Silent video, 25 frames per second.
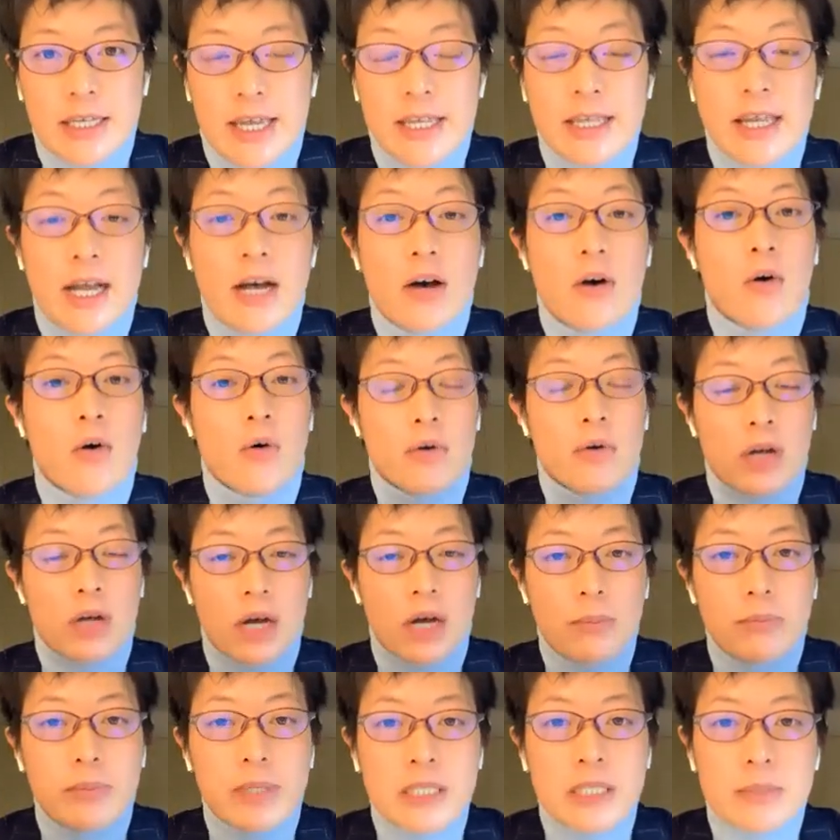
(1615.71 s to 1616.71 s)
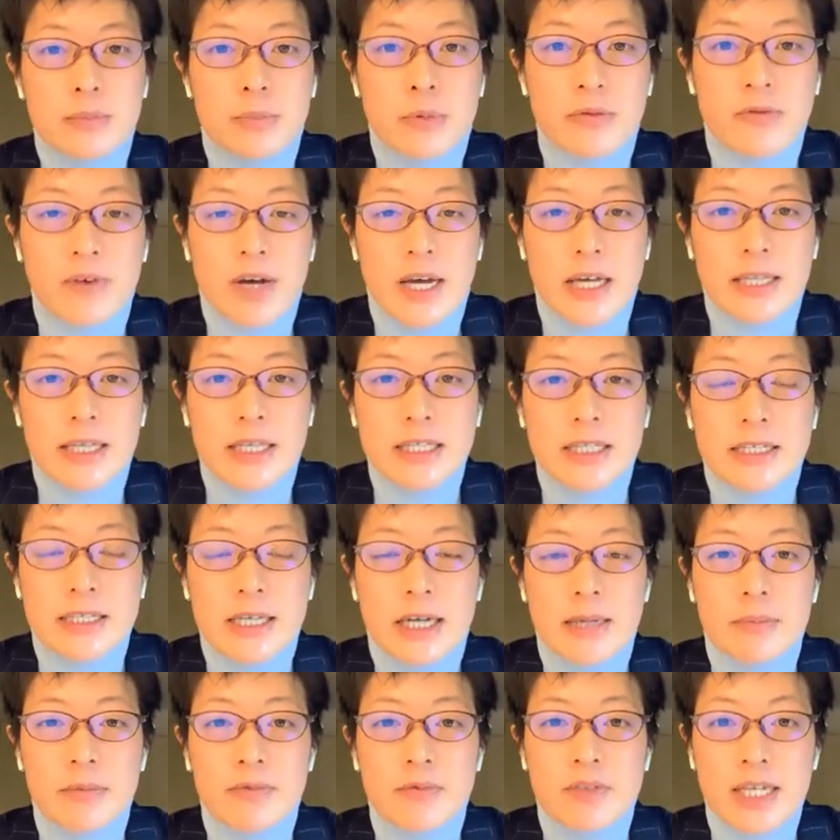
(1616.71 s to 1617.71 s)
and not all companies provide these
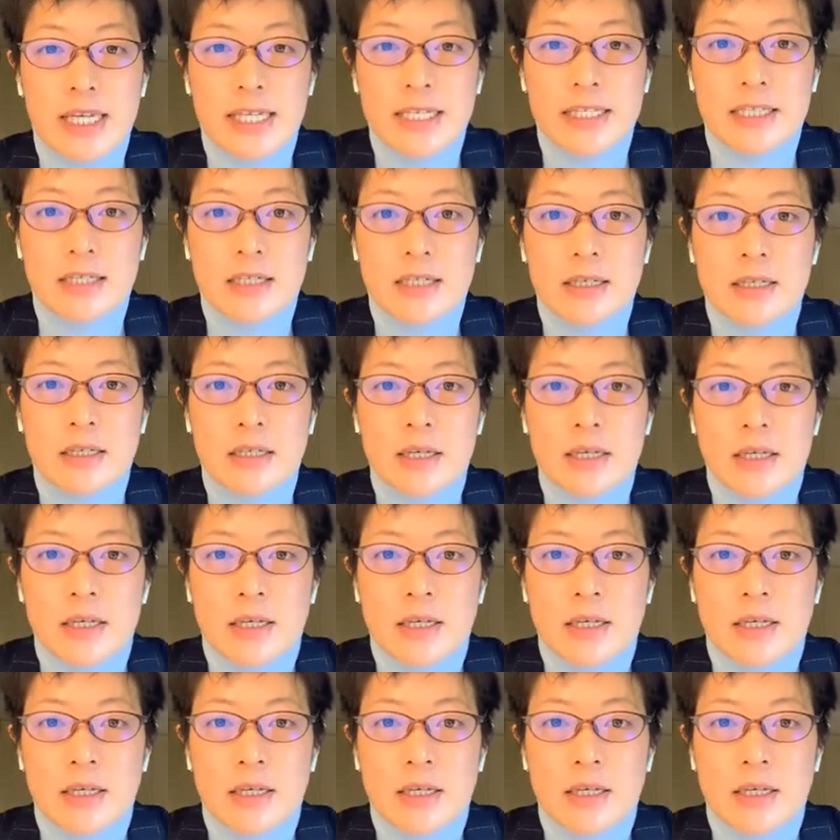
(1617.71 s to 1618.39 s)
type of data.